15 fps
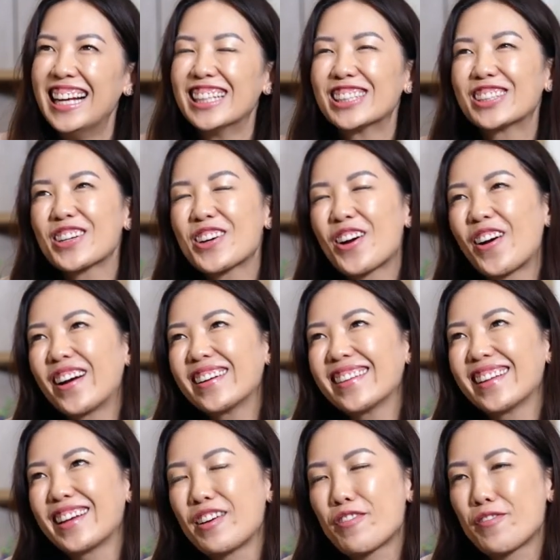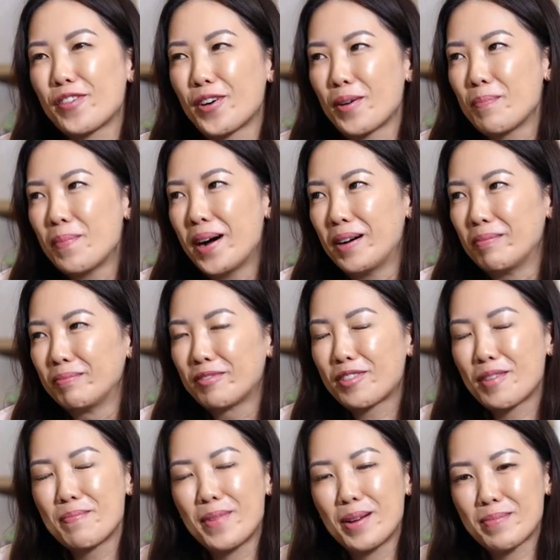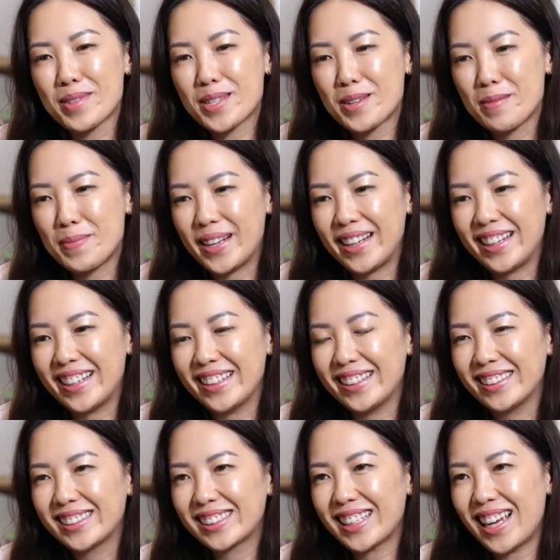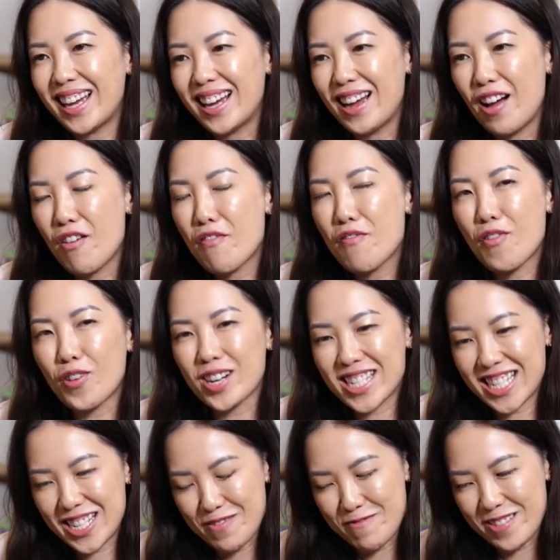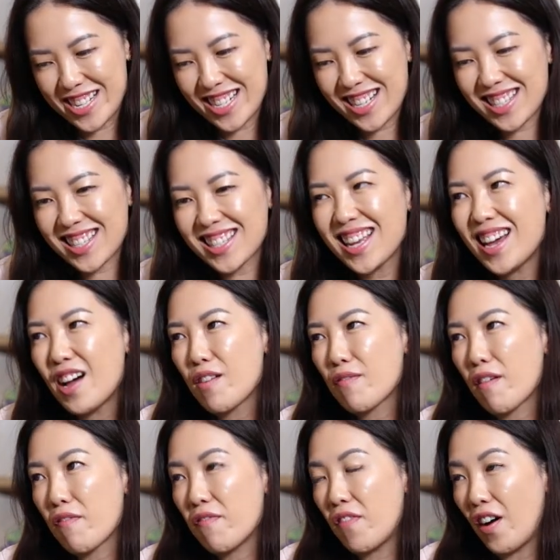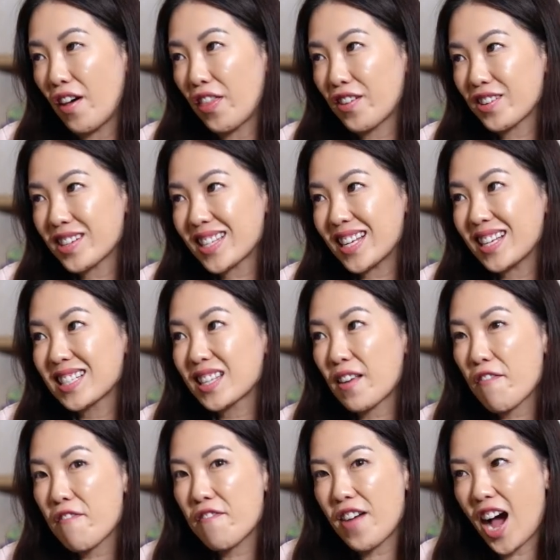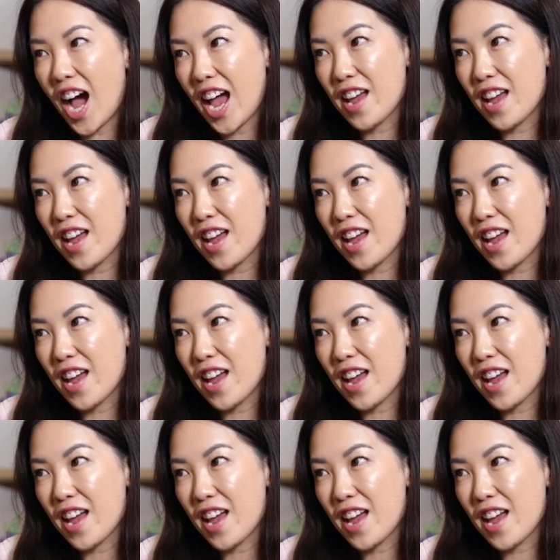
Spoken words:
So currently for mums to be, it's 14 weeks. For fathers, it's 5